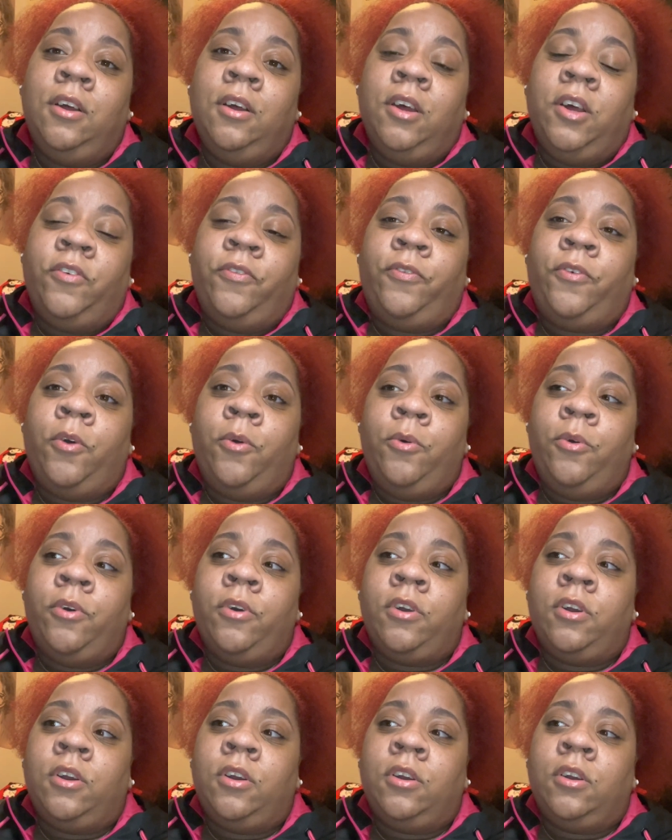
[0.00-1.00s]

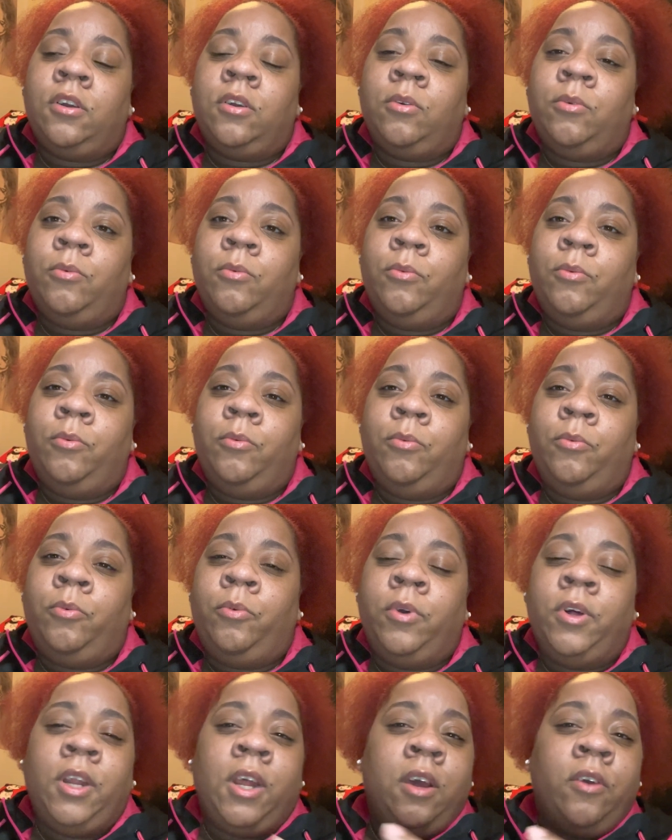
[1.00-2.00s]
for
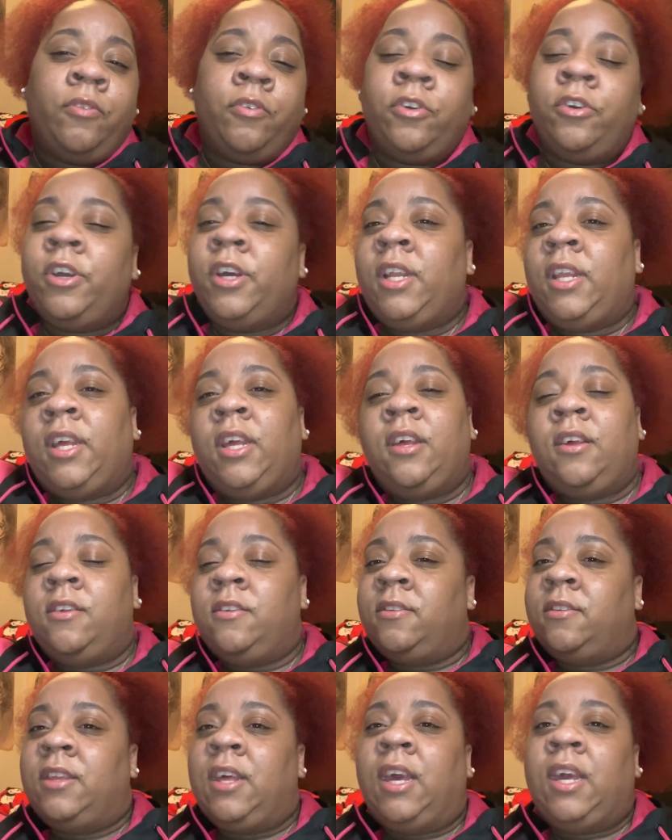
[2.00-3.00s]
whatever it
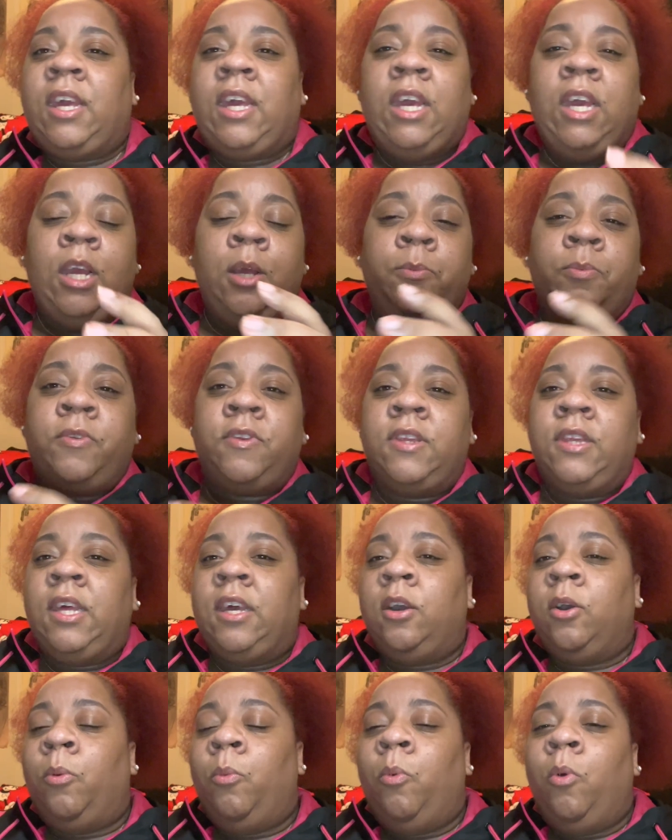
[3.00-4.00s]
is that keeps
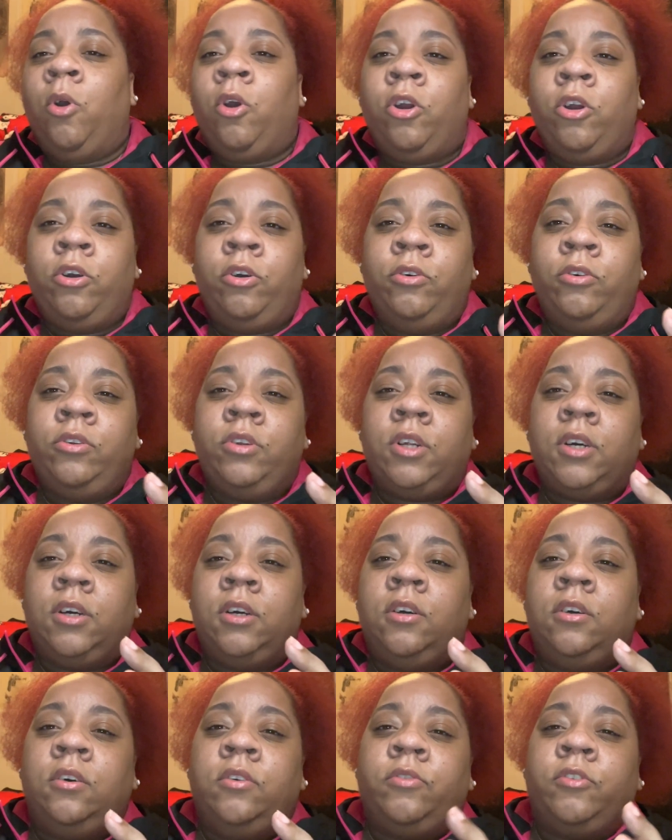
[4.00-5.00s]
their world
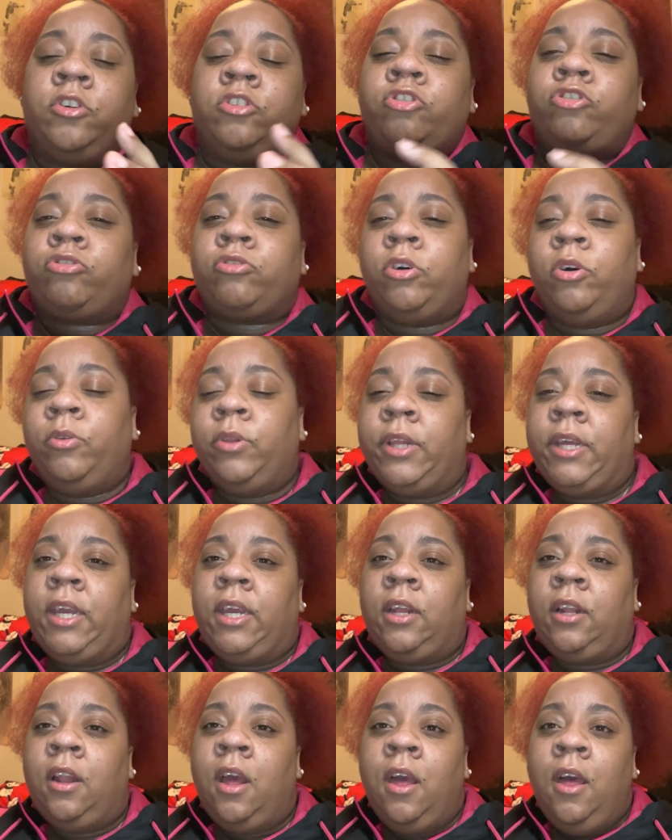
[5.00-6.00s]
of
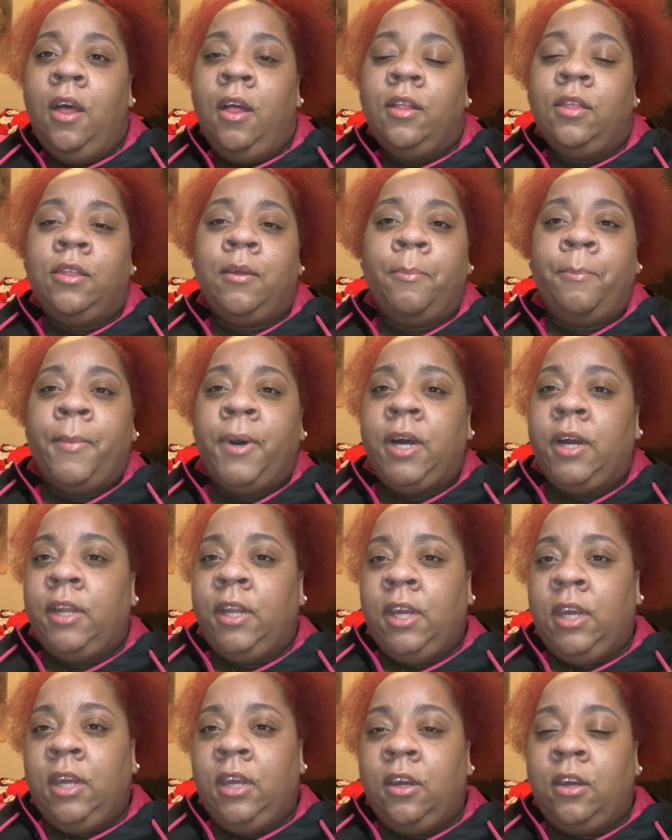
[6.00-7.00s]
controlling the
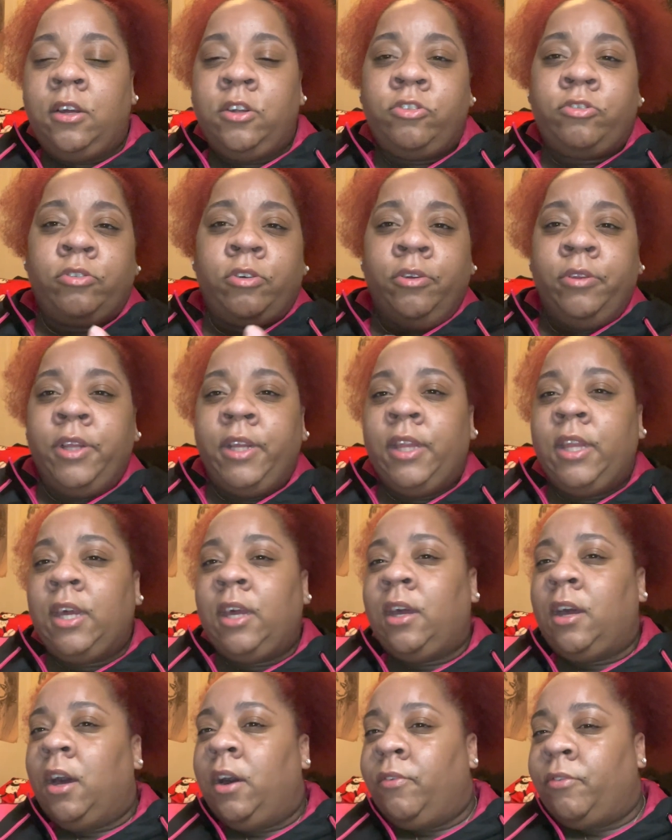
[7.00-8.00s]
money, controlling the
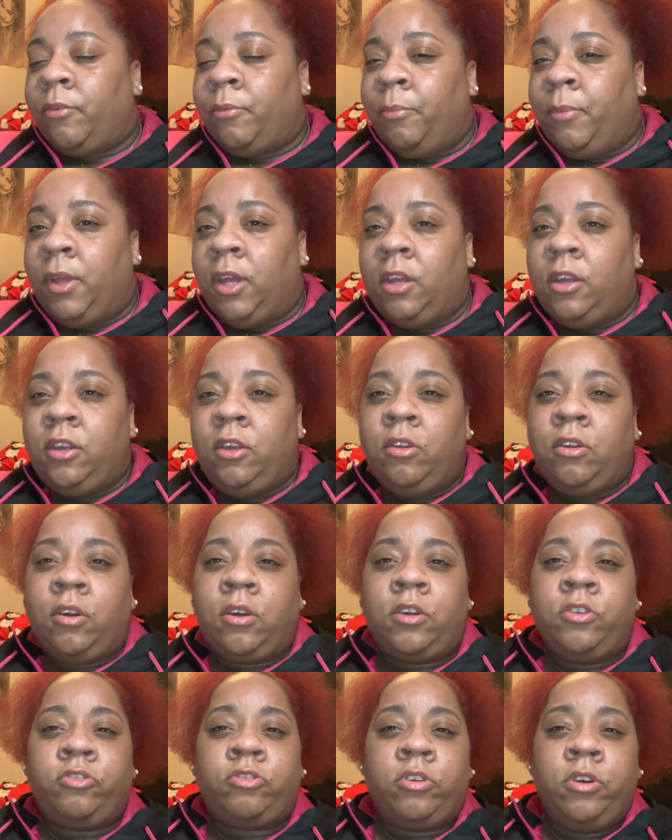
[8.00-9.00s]
government, you know,
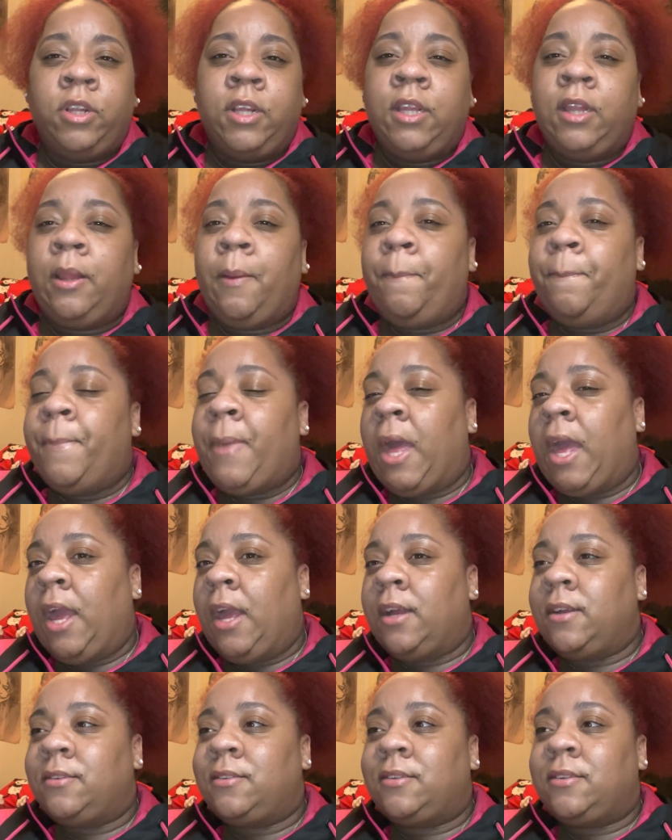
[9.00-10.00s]
controlling the
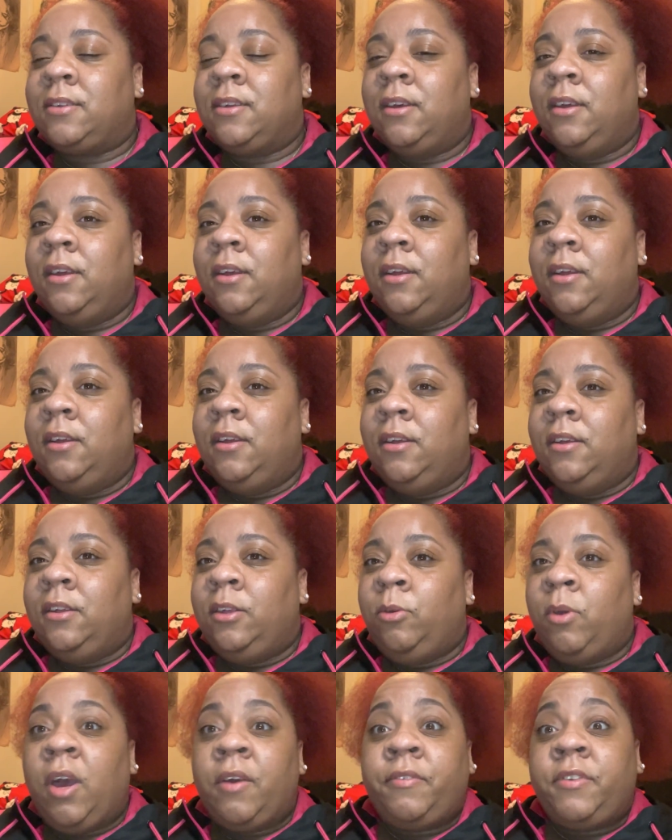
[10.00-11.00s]
banks.
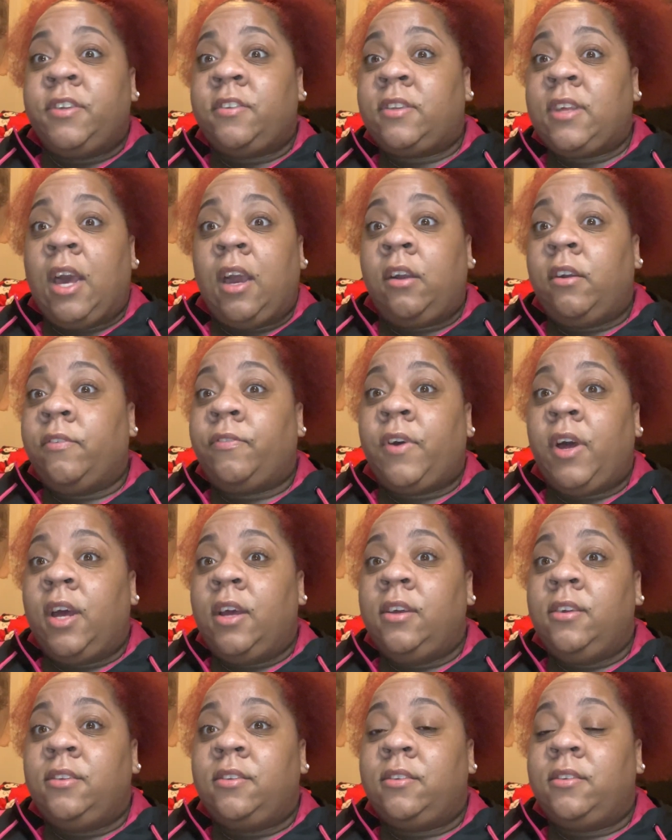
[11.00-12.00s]
You have to
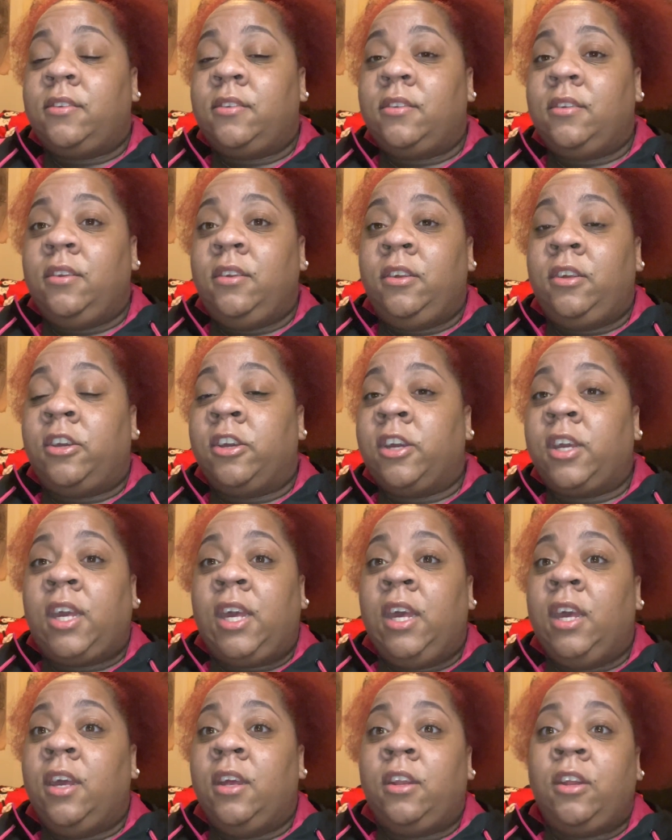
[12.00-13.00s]
sacrifice your
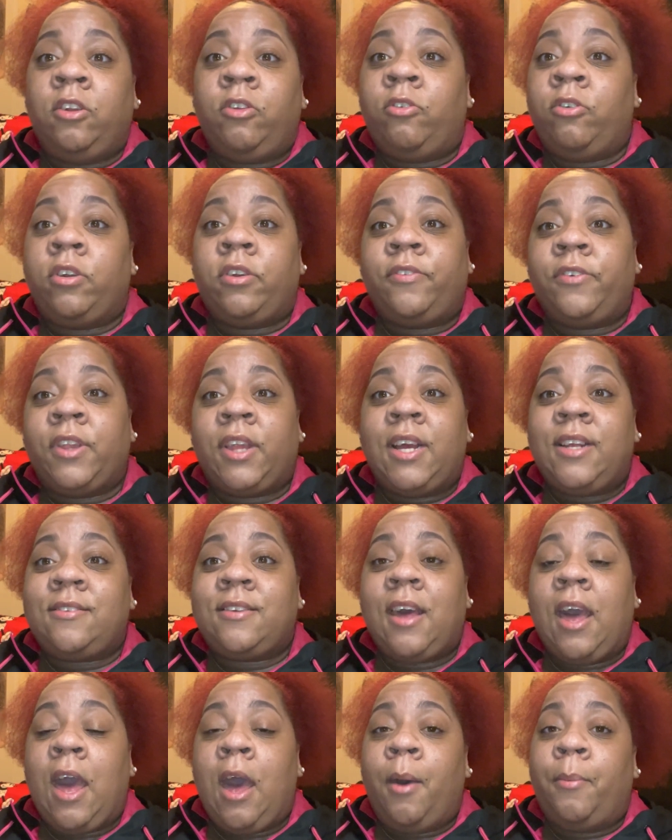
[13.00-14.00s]
kid in order for that
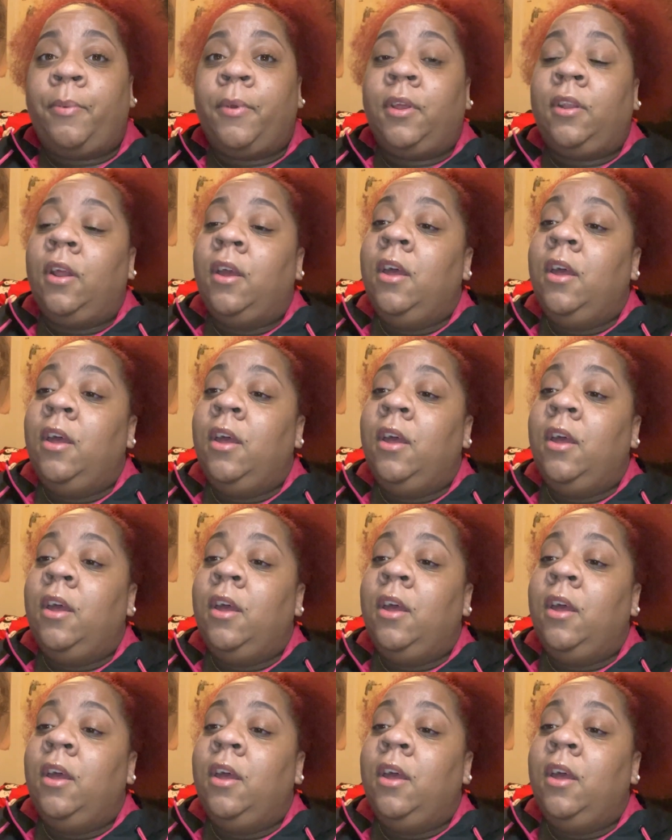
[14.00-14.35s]
to happen.